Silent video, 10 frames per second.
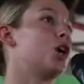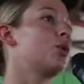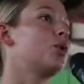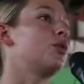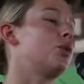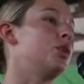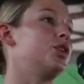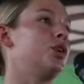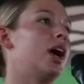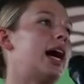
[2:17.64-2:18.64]
Start went over
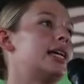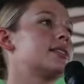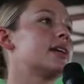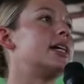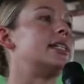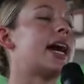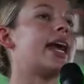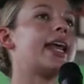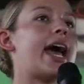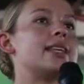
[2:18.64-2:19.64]
with you guys. A
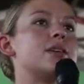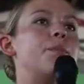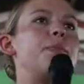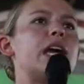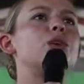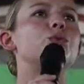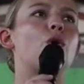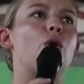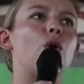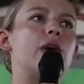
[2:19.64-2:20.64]
diet has a big
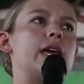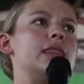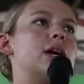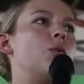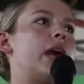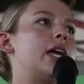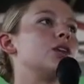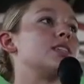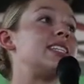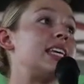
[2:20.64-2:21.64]
role in the way
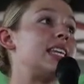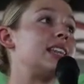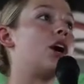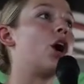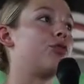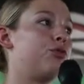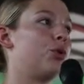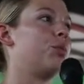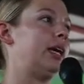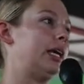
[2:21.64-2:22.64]
your teeth are
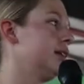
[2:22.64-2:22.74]
forming.